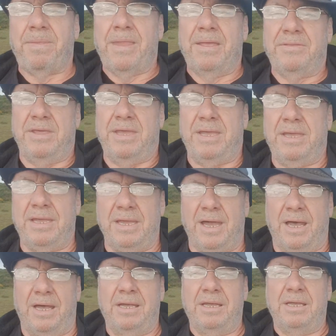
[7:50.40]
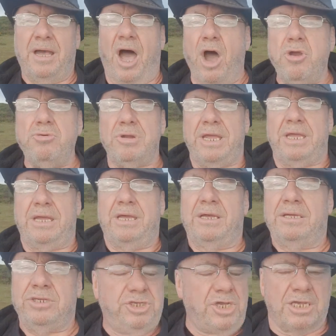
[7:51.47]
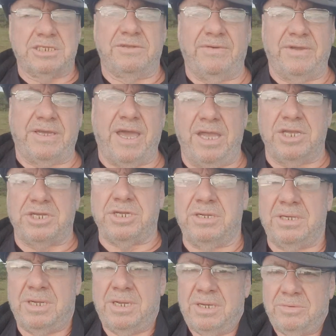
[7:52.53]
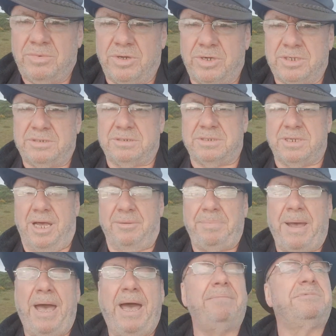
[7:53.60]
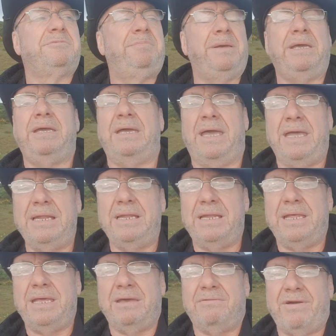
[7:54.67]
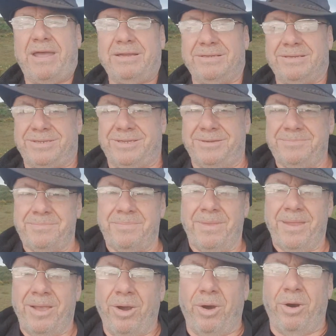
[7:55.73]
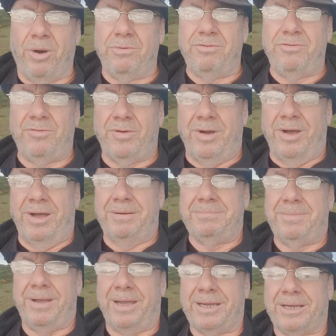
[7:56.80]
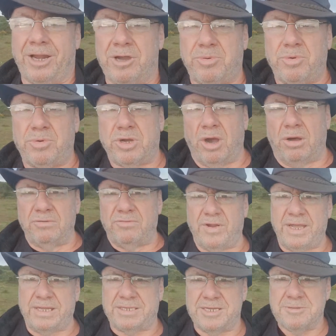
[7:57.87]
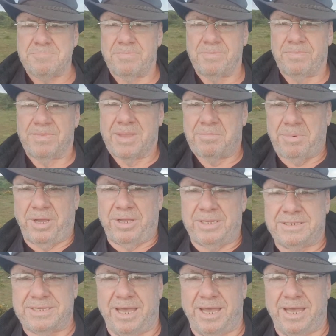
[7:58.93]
The only justification would perhaps be in the event of a global conflict, but